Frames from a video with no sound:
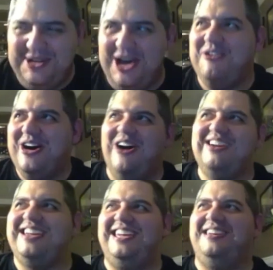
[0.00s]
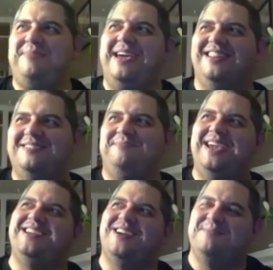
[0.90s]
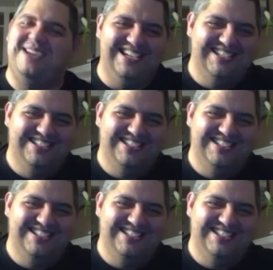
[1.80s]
no. Harkeem peeing on me.